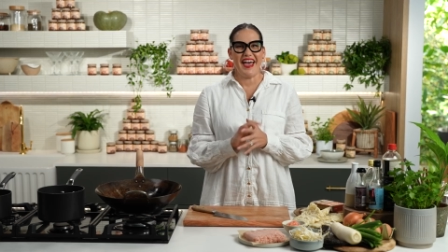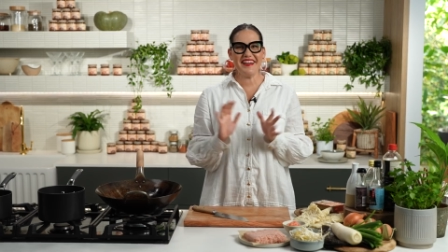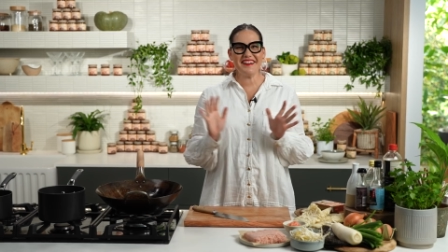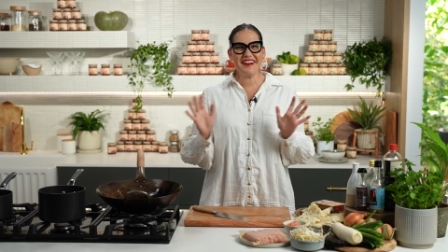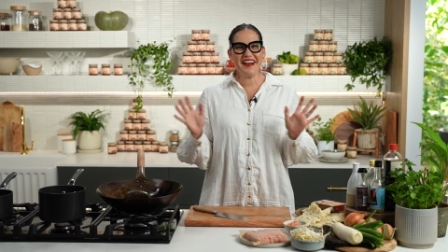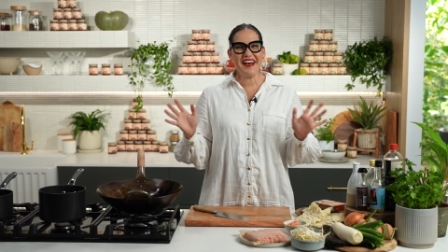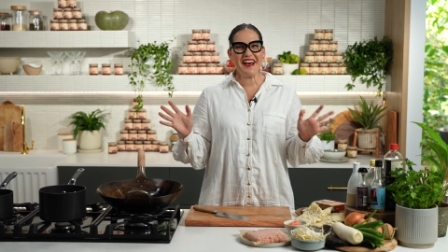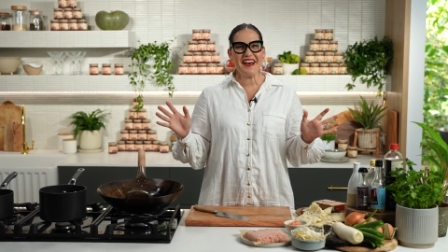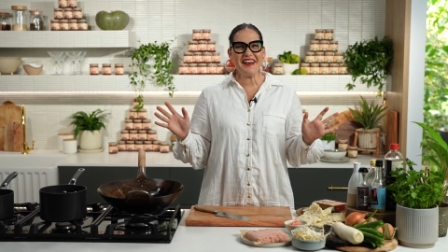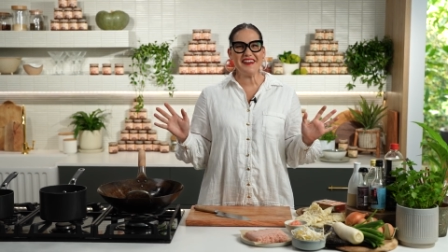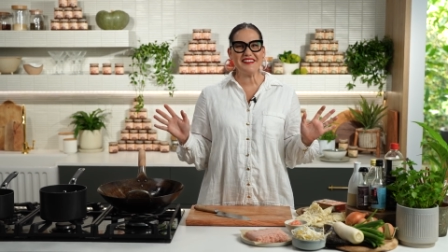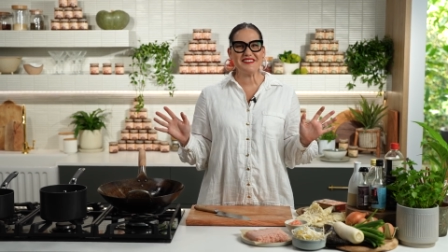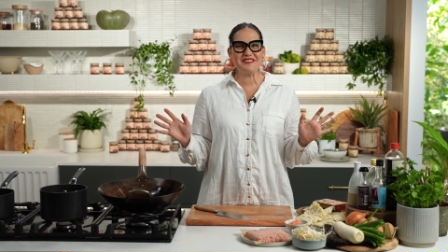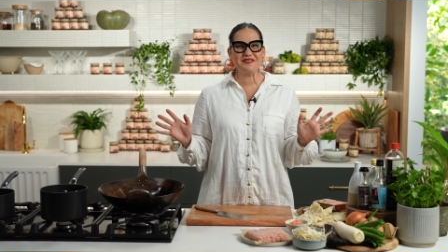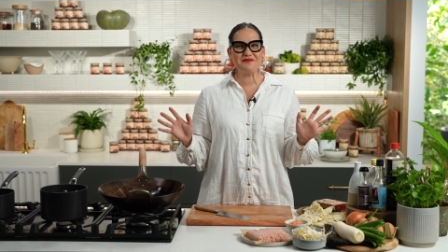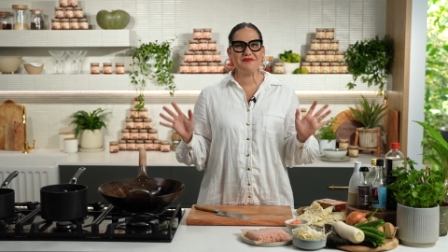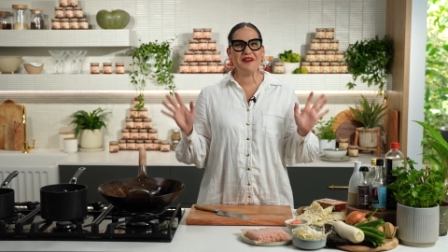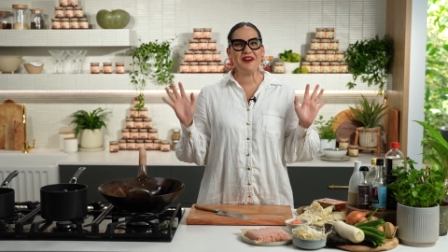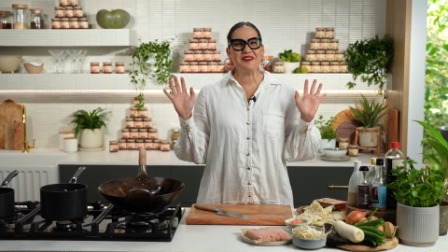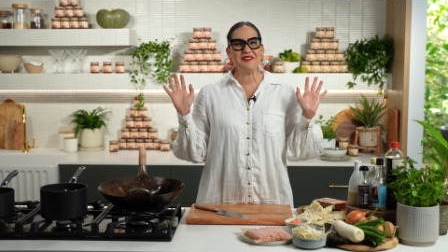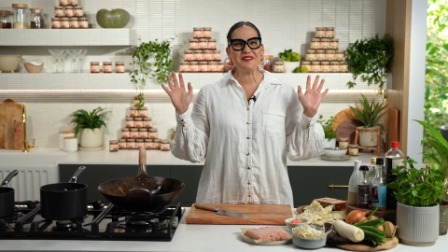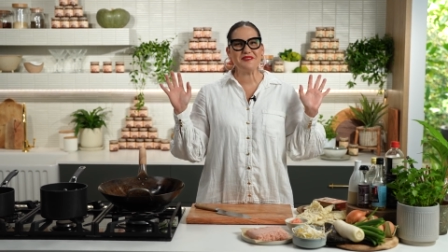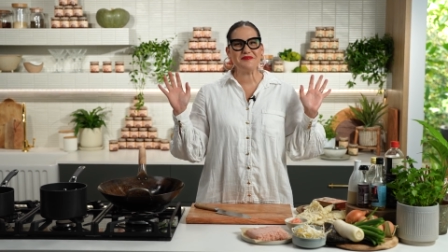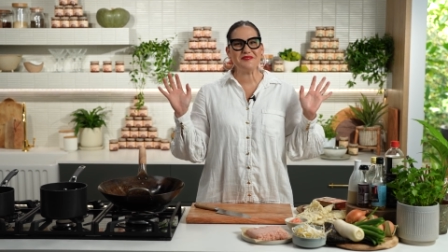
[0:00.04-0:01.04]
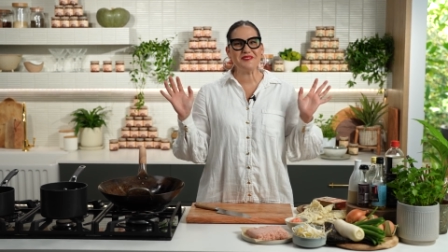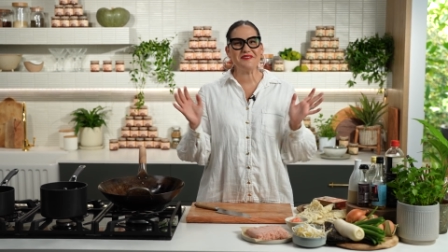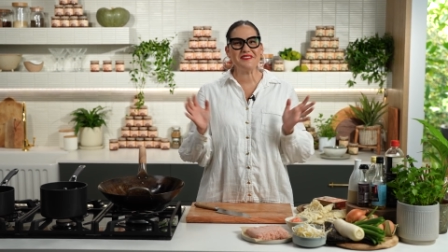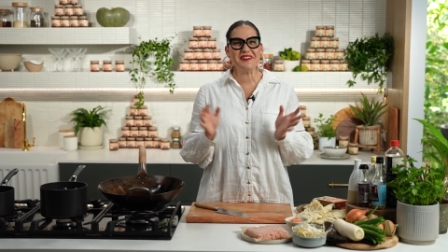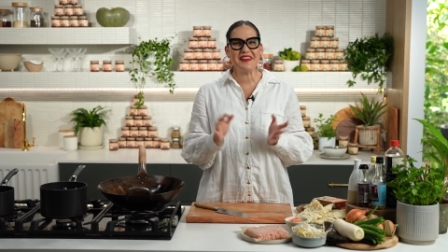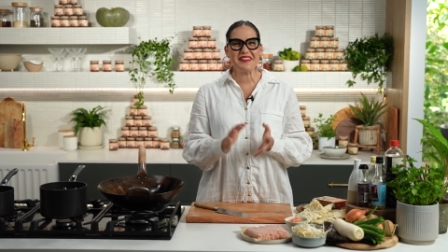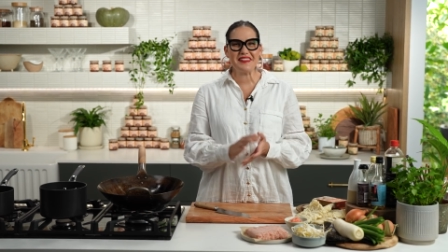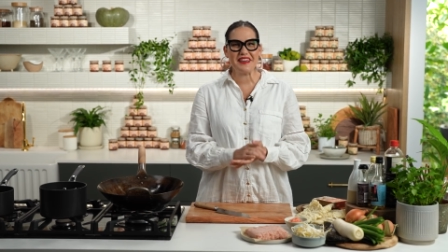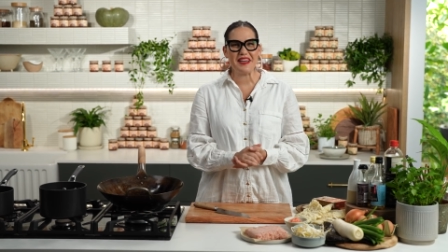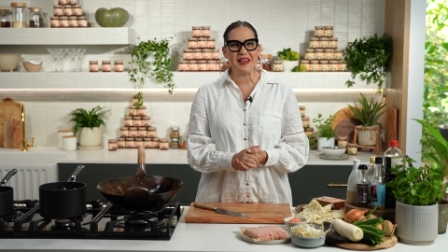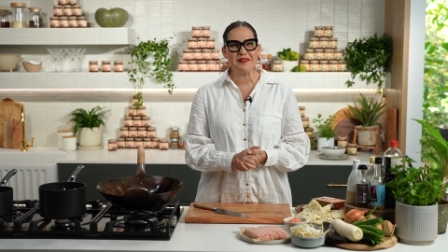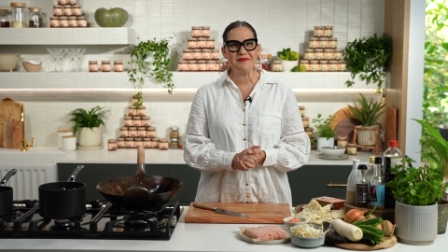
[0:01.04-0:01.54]
Hey guys, welcome to
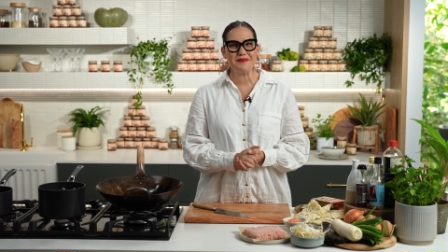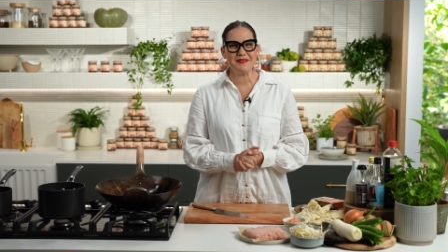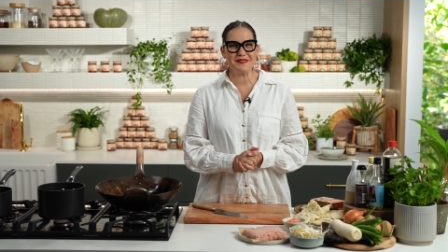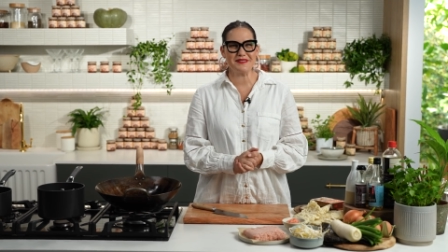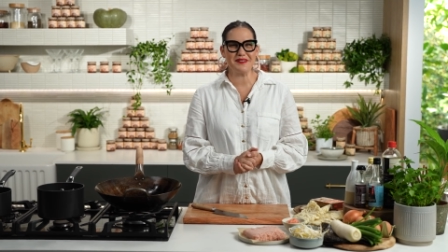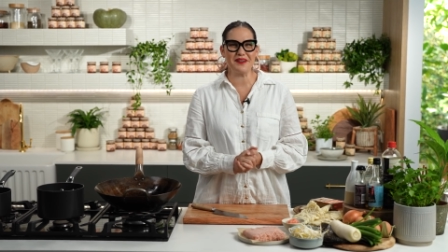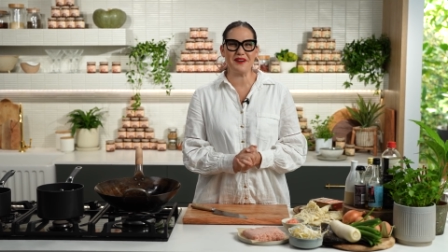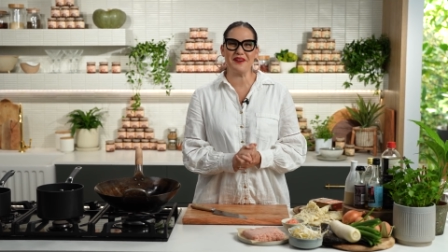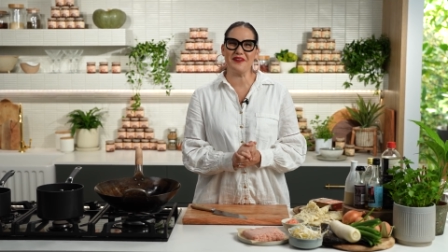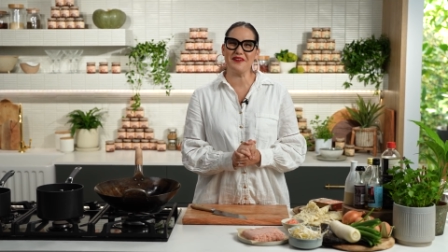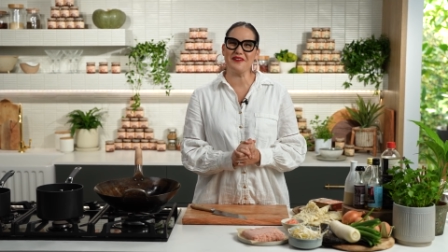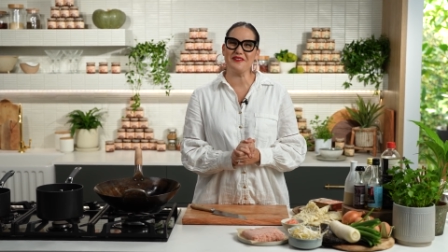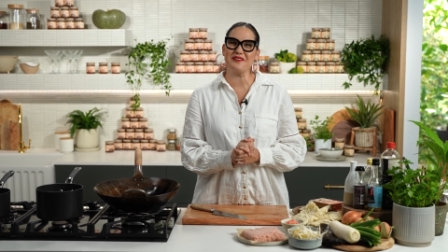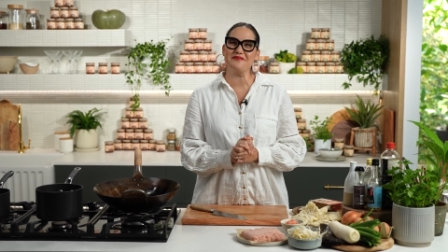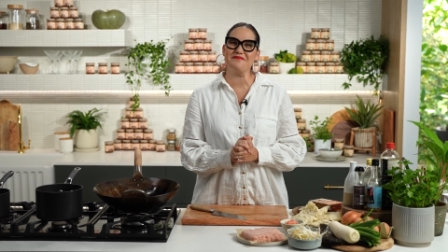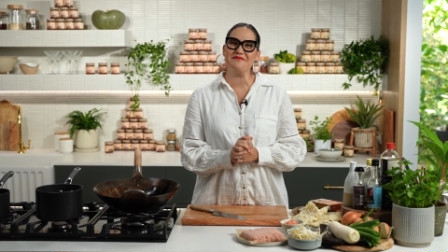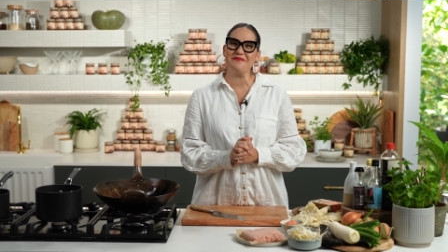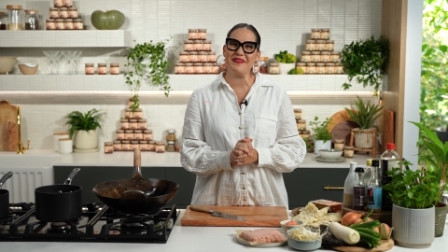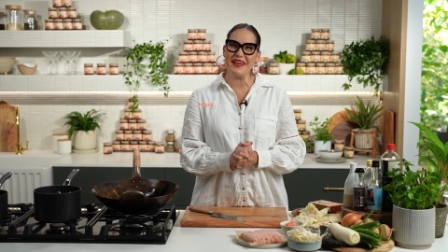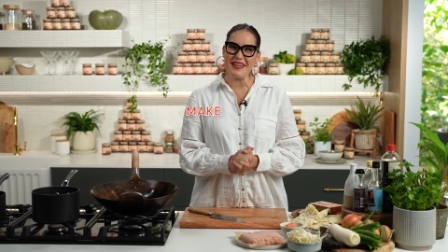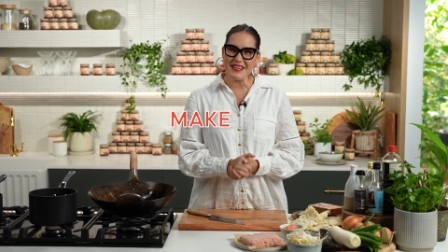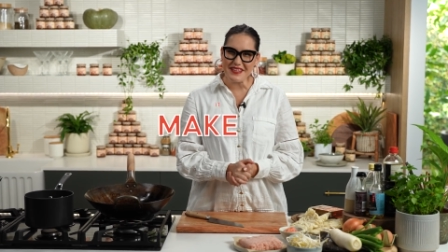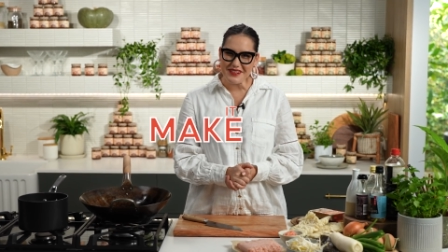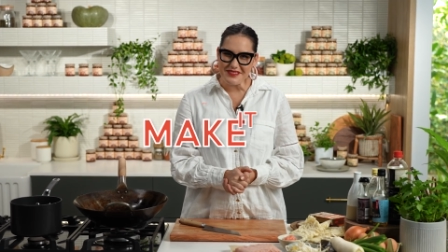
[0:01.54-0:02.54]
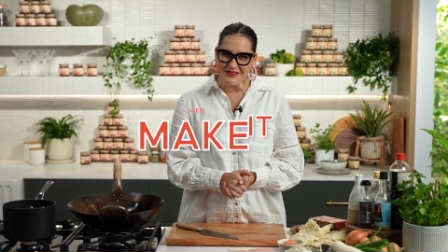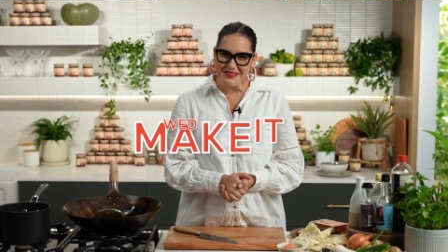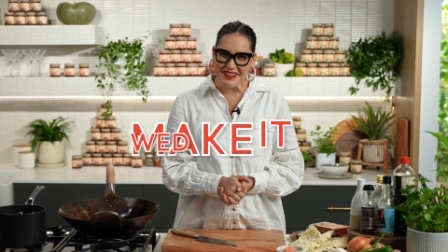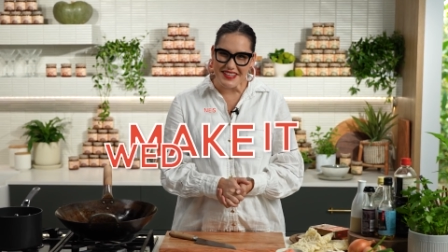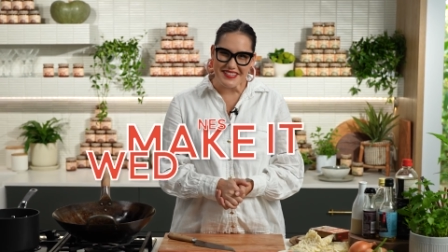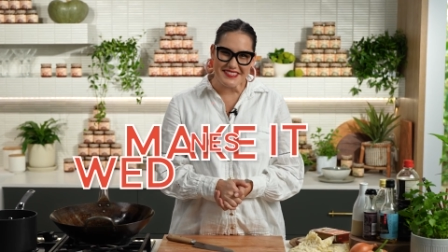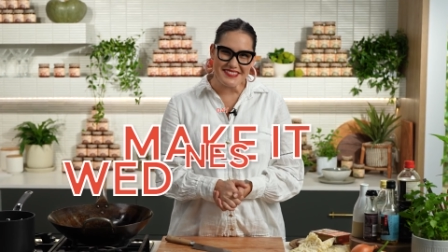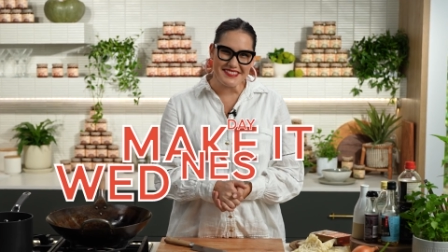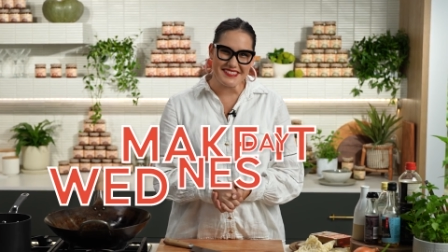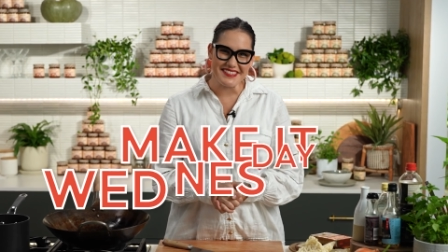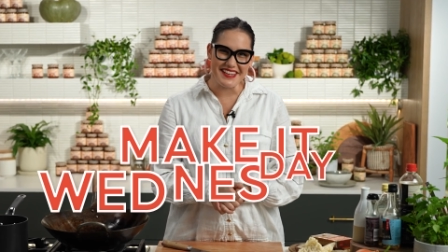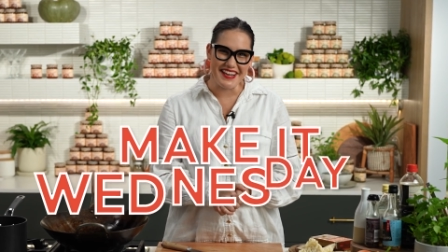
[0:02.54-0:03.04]
another episode of Make It
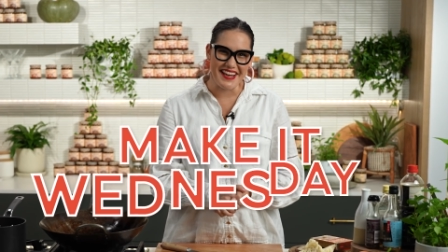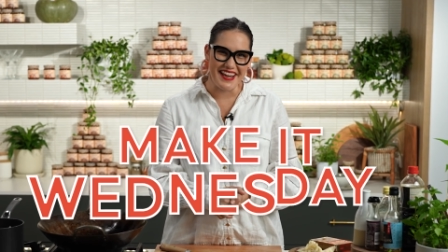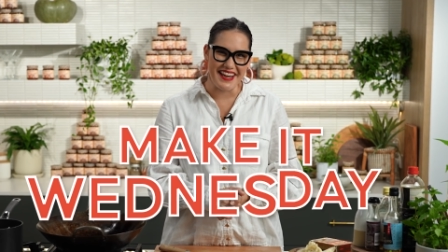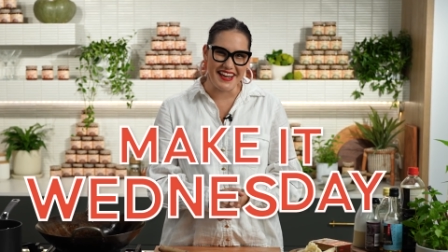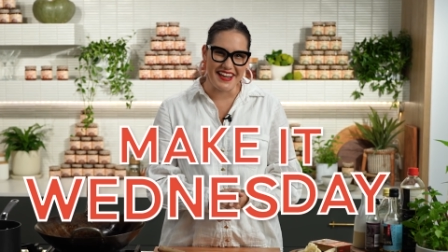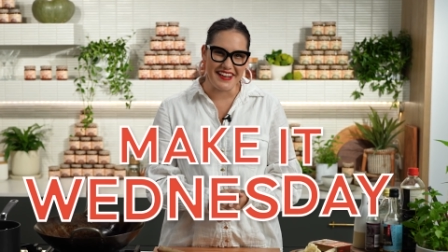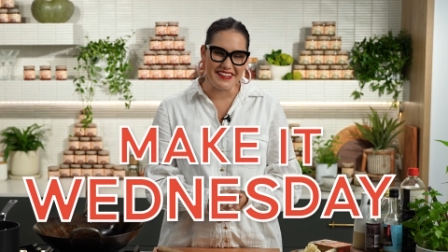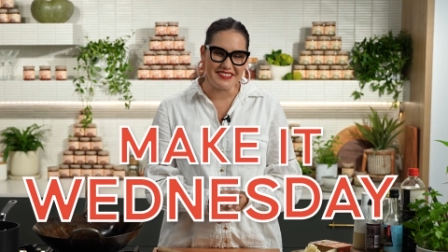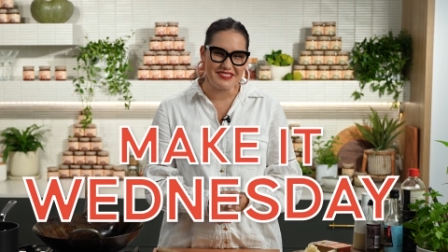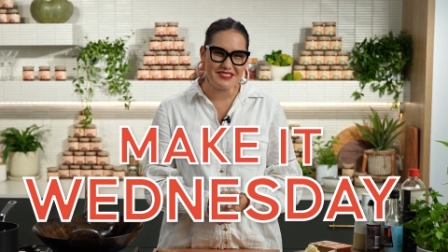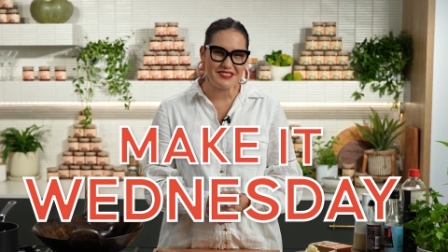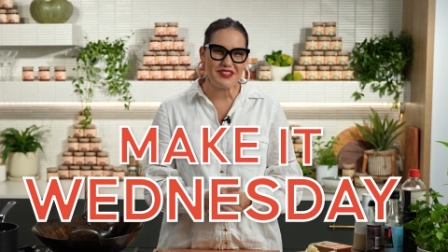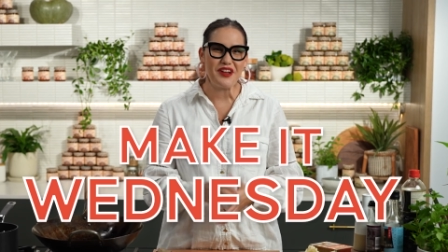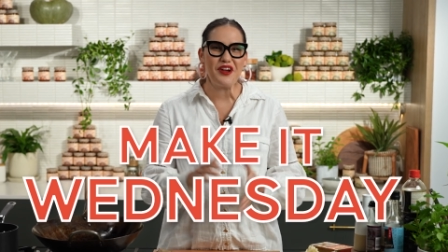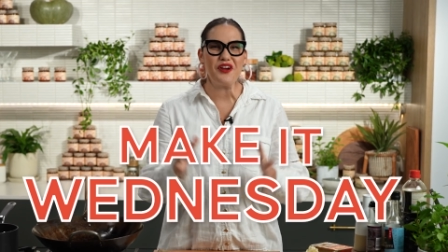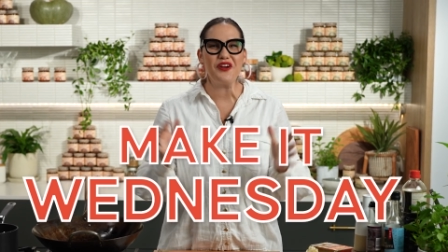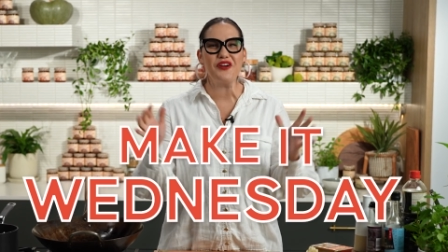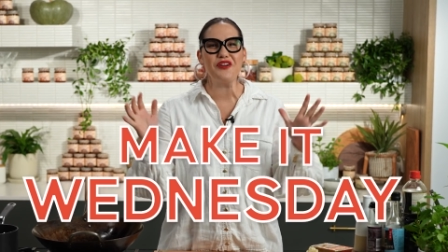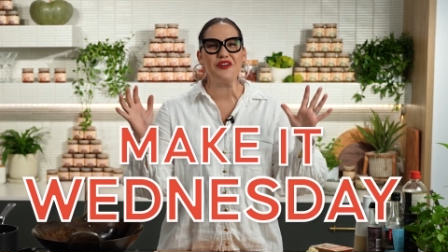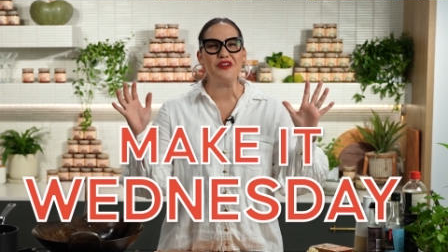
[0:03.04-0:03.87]
Wednesday. So,